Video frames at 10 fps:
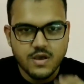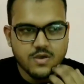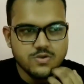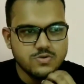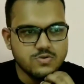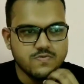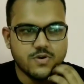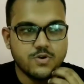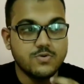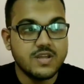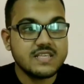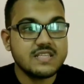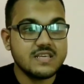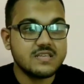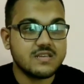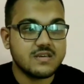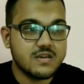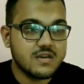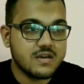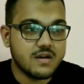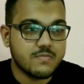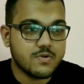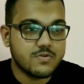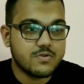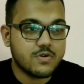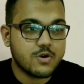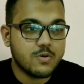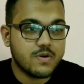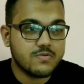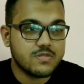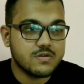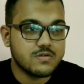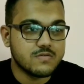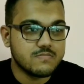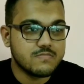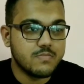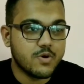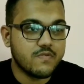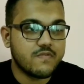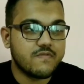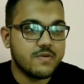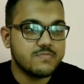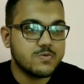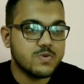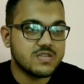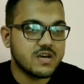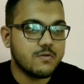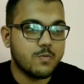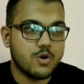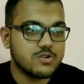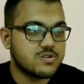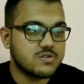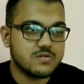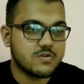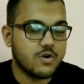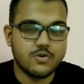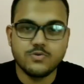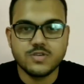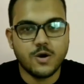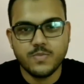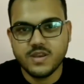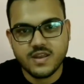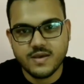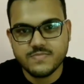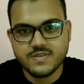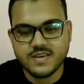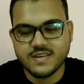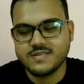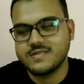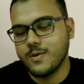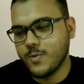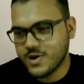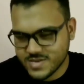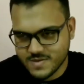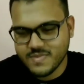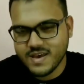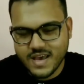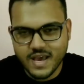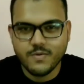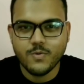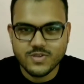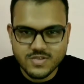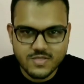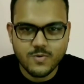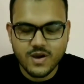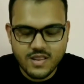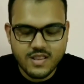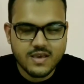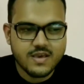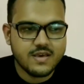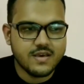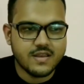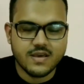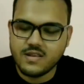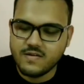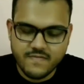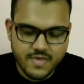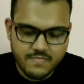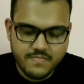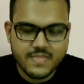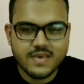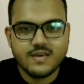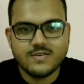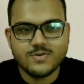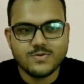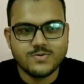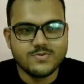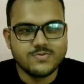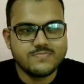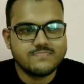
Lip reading: So for today's list, I'm going to talk about the Bollywood films which I have watched God knows how many times and I still watch them every once in a while and I love them. So